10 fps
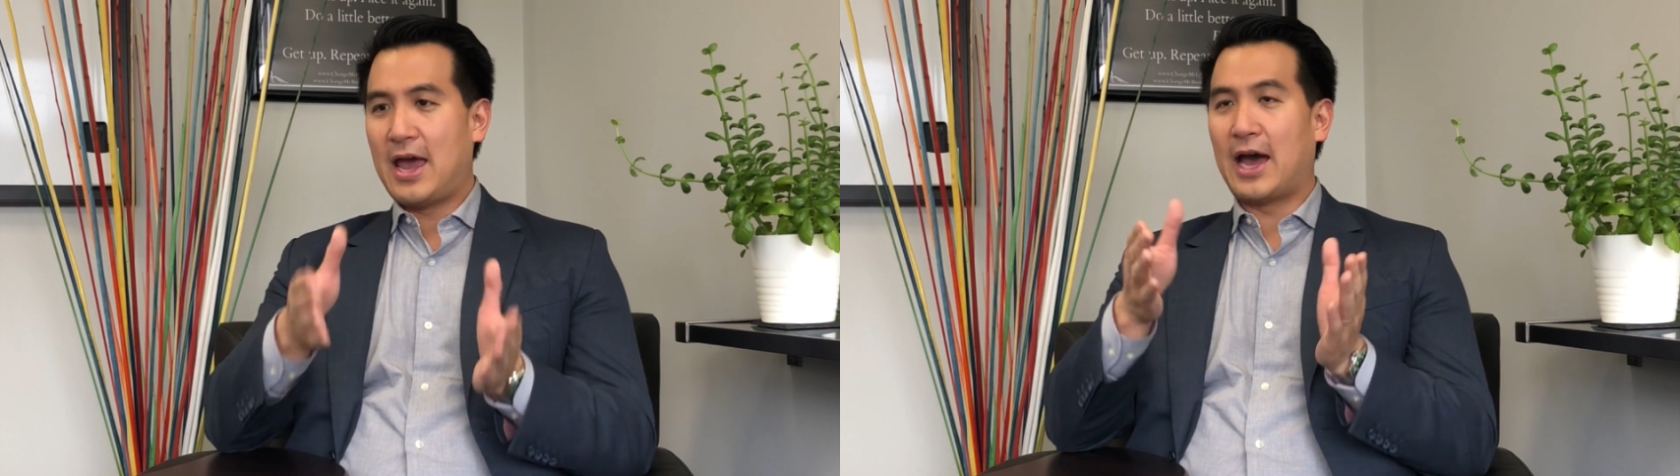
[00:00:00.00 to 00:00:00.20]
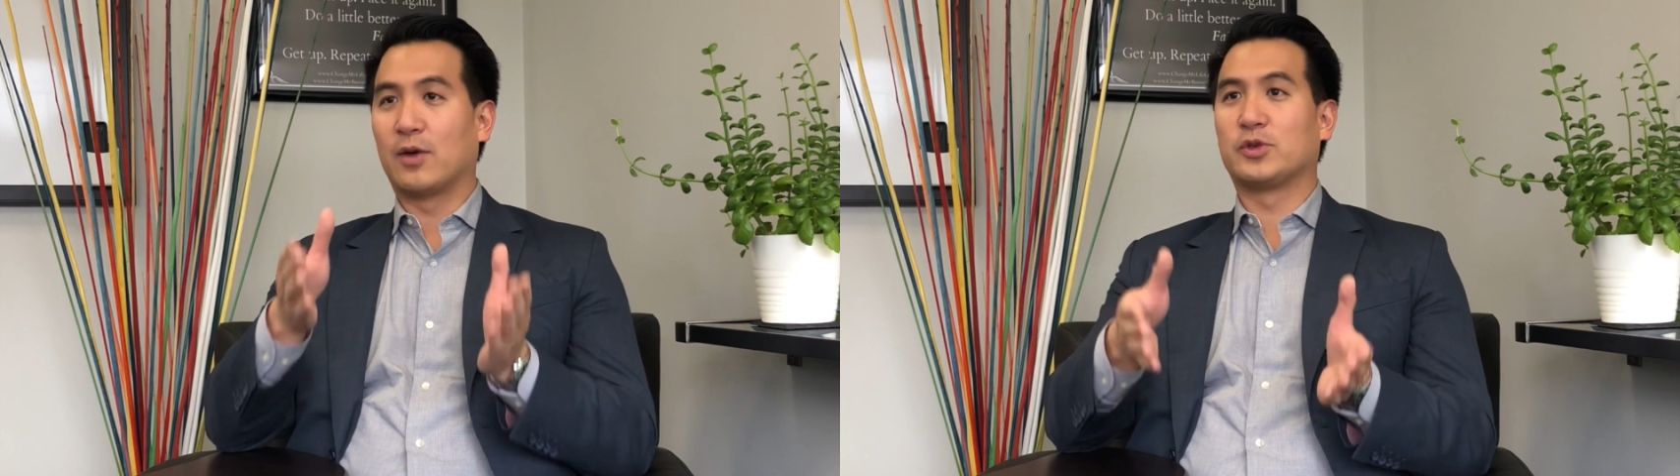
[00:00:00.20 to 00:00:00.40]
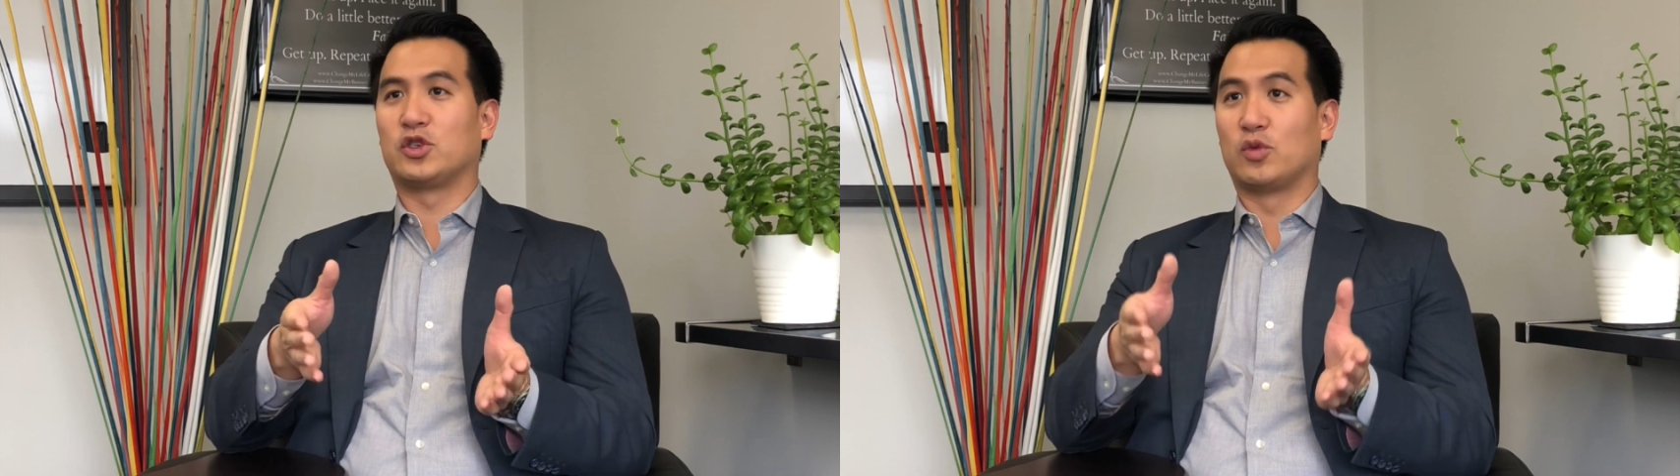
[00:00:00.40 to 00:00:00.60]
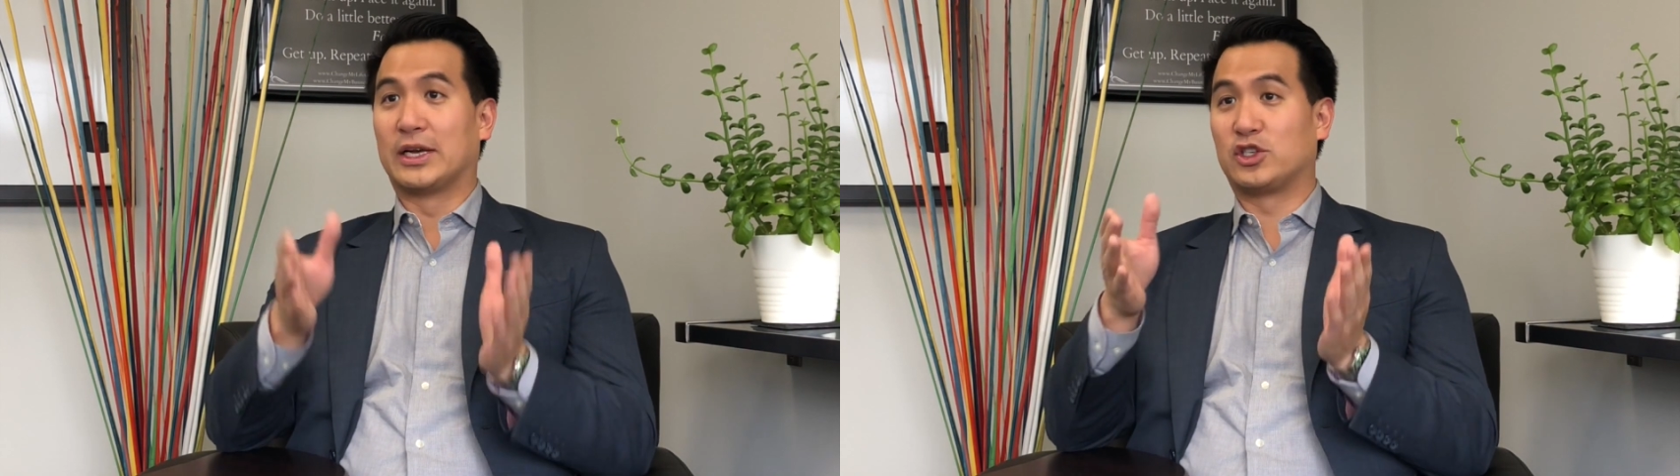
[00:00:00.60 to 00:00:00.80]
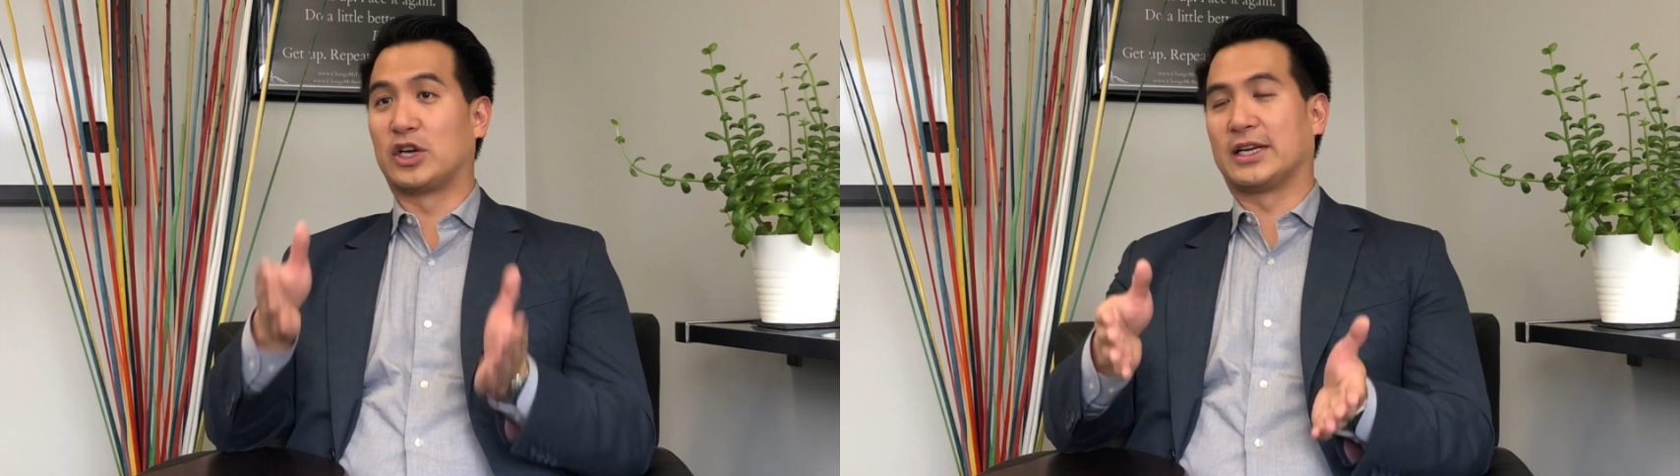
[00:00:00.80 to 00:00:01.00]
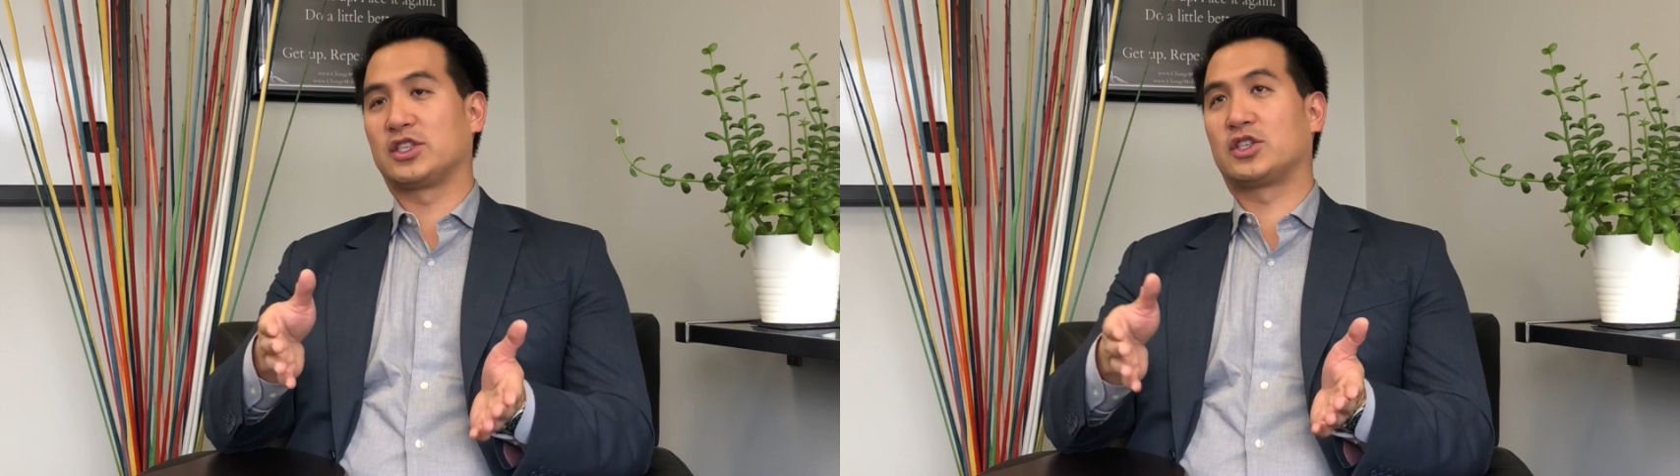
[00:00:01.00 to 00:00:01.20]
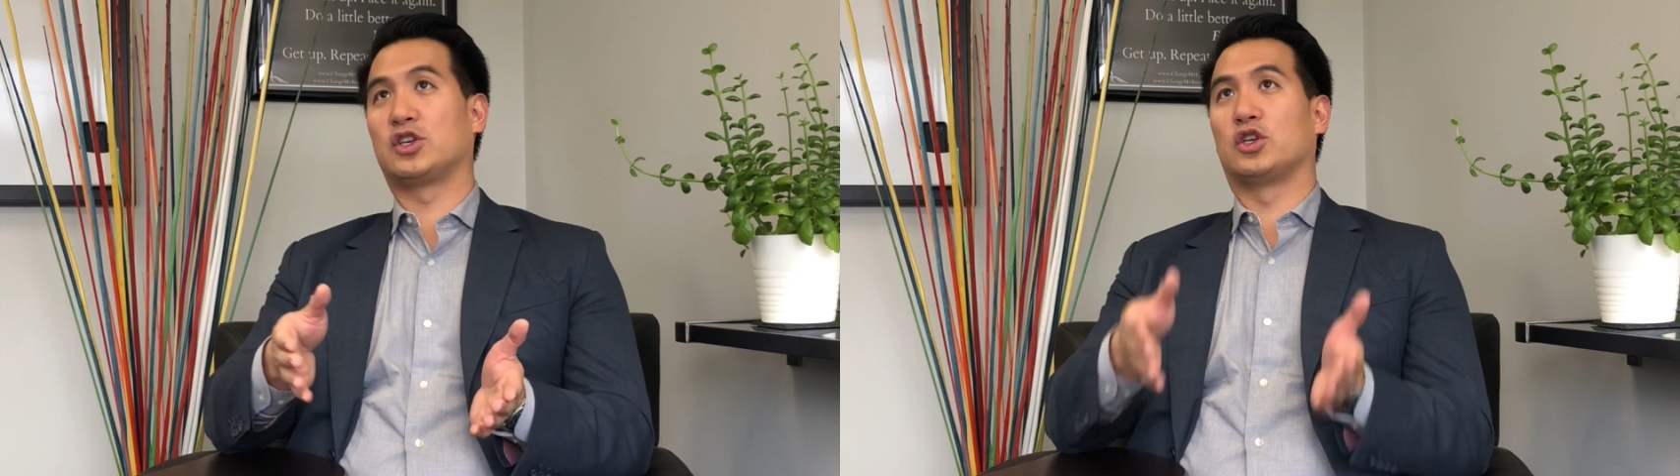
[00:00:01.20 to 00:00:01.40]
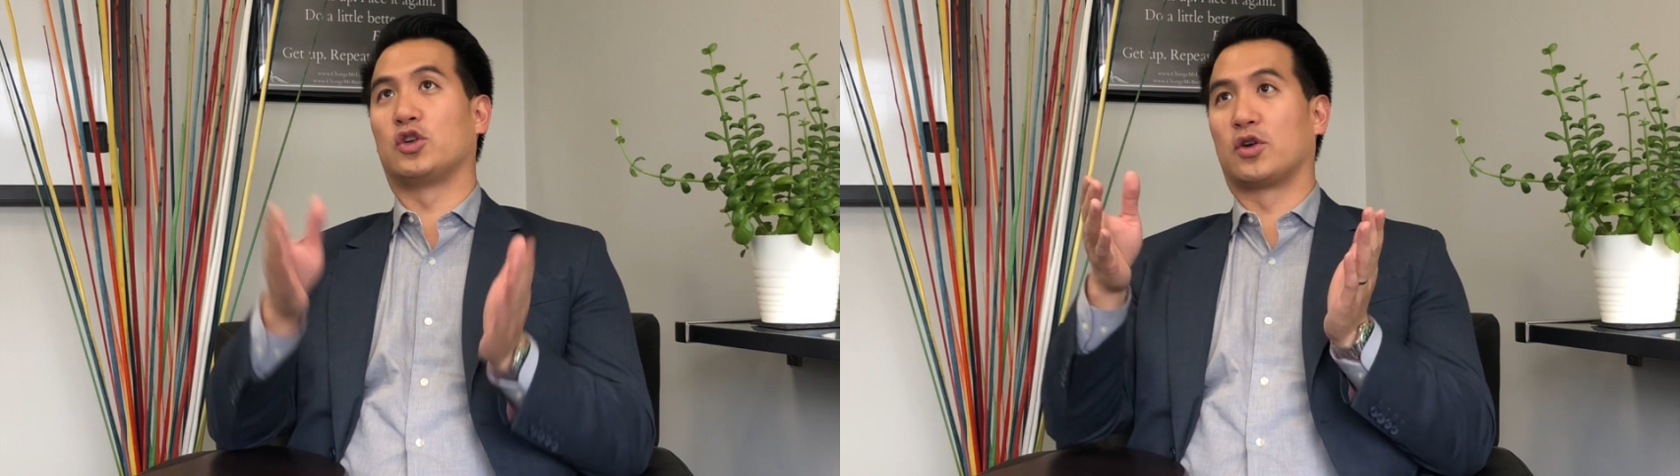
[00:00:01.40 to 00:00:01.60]
helps you adjust
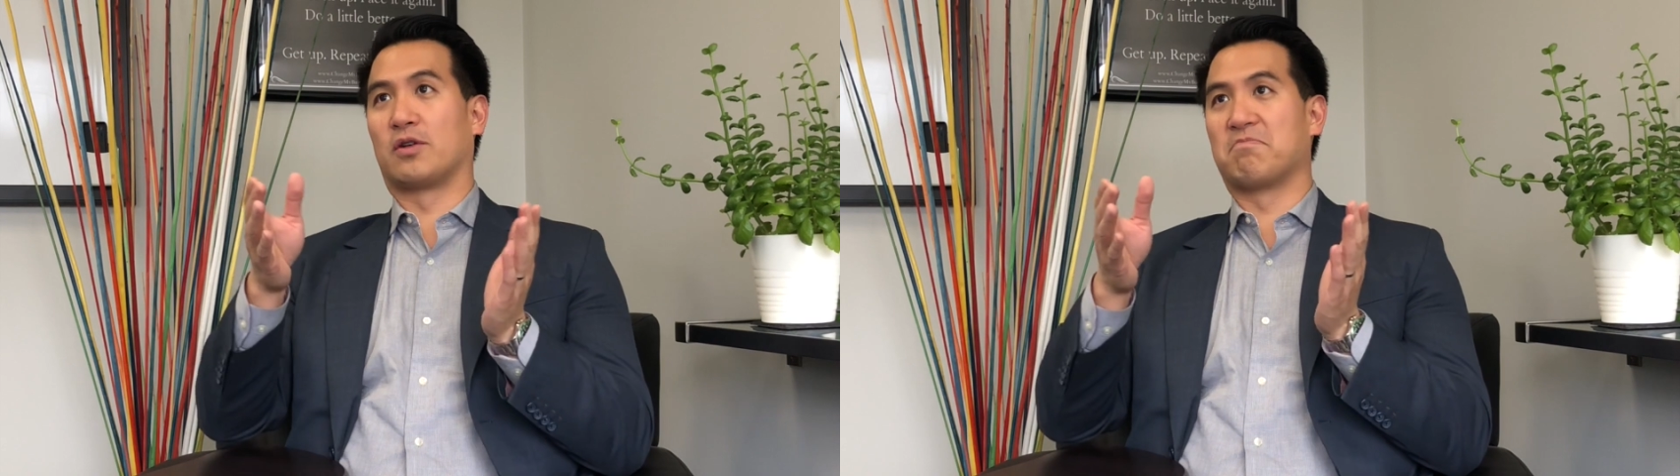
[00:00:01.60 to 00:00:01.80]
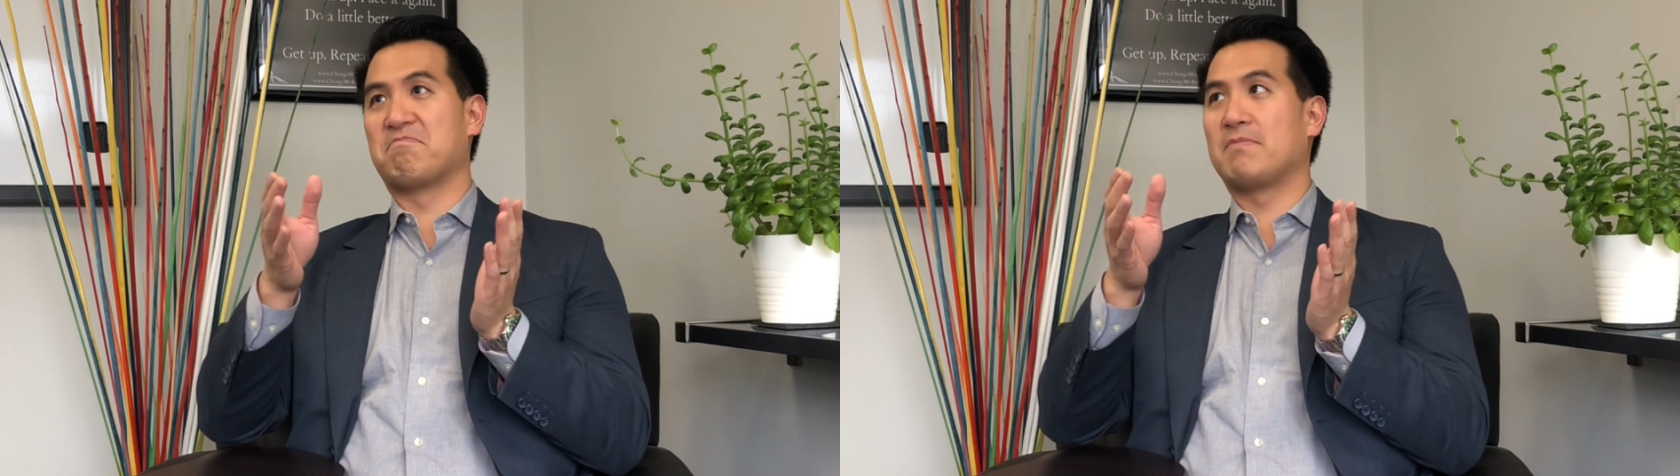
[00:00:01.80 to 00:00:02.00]
your